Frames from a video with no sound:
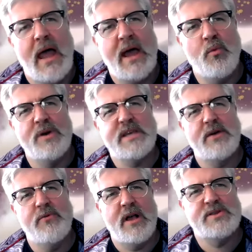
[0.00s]
And once I
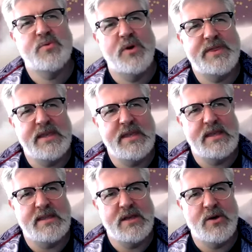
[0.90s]
realized what
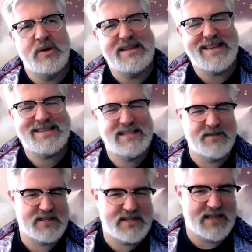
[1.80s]
the the quintessence of
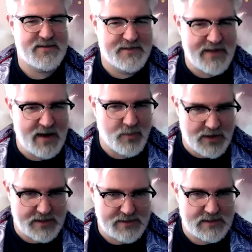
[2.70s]
a successful event
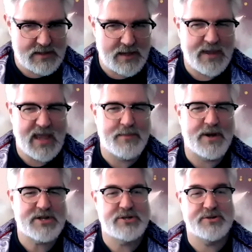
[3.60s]
was, it became
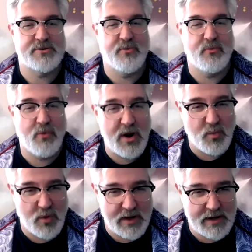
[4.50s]
much easier to run
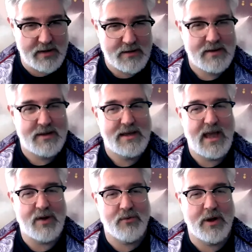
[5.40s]
one
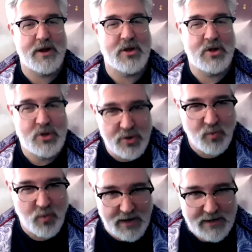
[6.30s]
and run a good
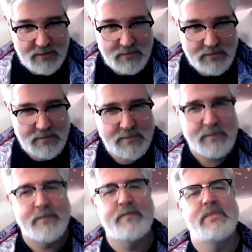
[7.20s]
one.
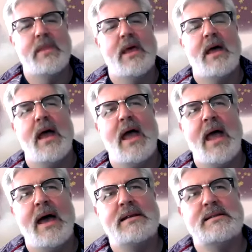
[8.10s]

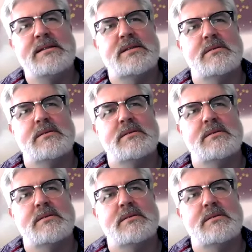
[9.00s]
And